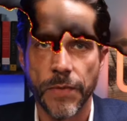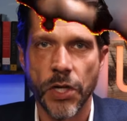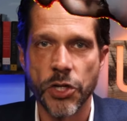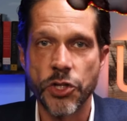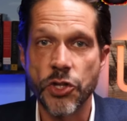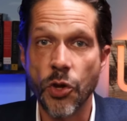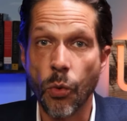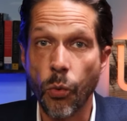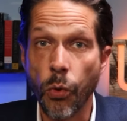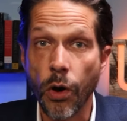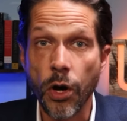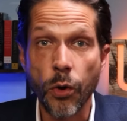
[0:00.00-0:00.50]

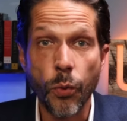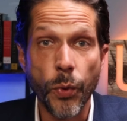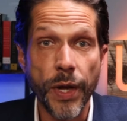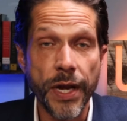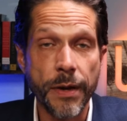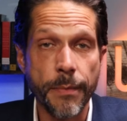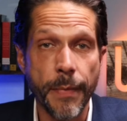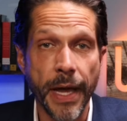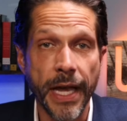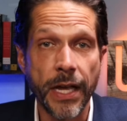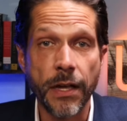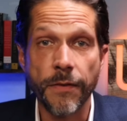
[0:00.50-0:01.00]
So what are we
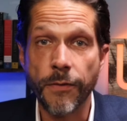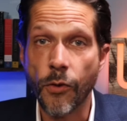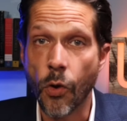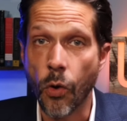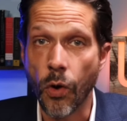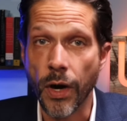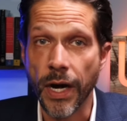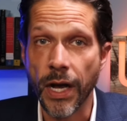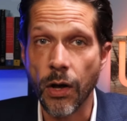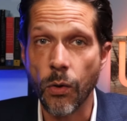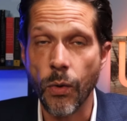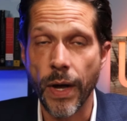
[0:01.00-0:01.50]
to make of
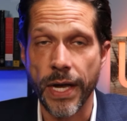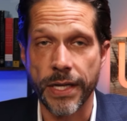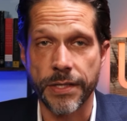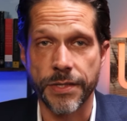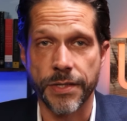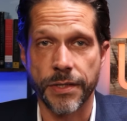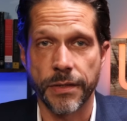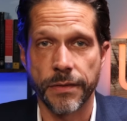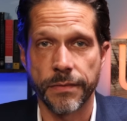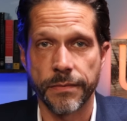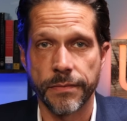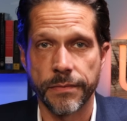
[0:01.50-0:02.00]
Cornel
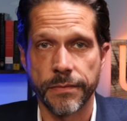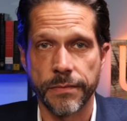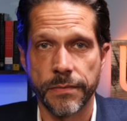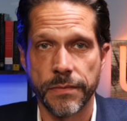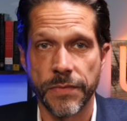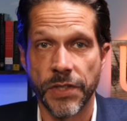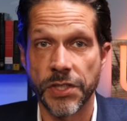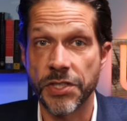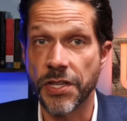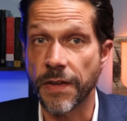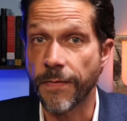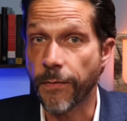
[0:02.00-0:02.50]
West?
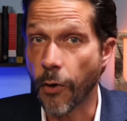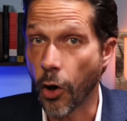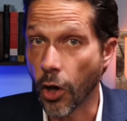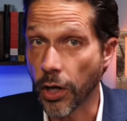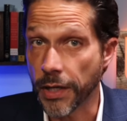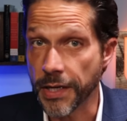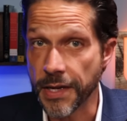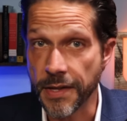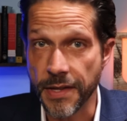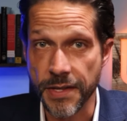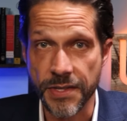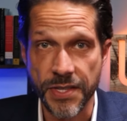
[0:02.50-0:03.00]
Does he
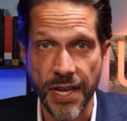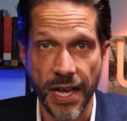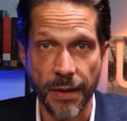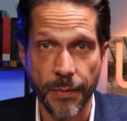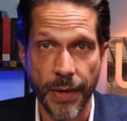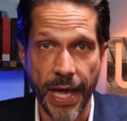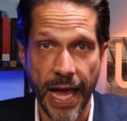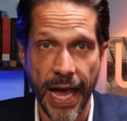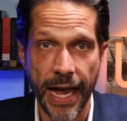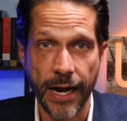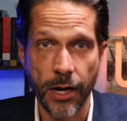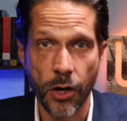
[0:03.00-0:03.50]
fall into the
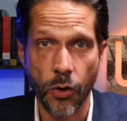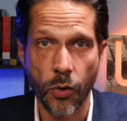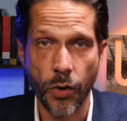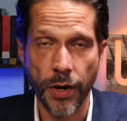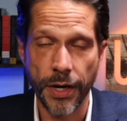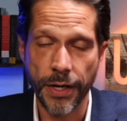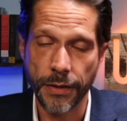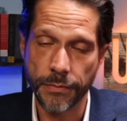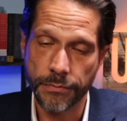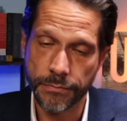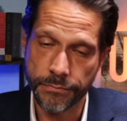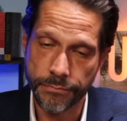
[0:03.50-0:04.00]
same
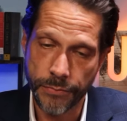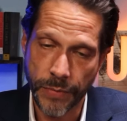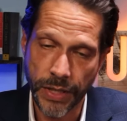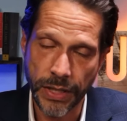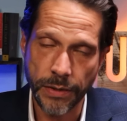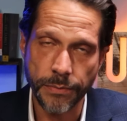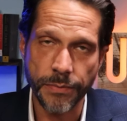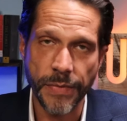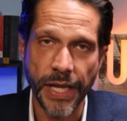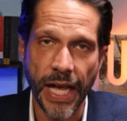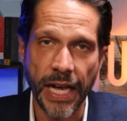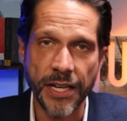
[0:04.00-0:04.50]
category?
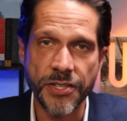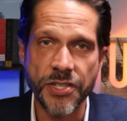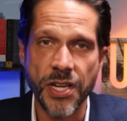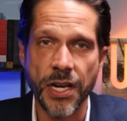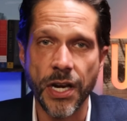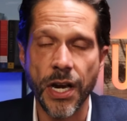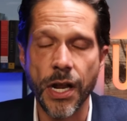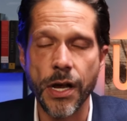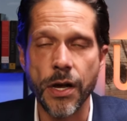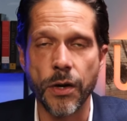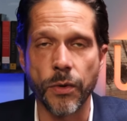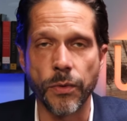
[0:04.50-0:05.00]
Well, yes
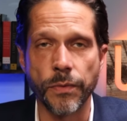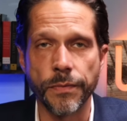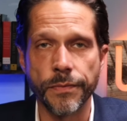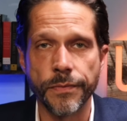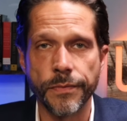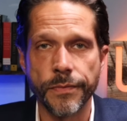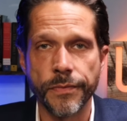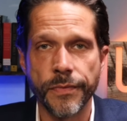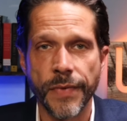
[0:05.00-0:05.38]
and no.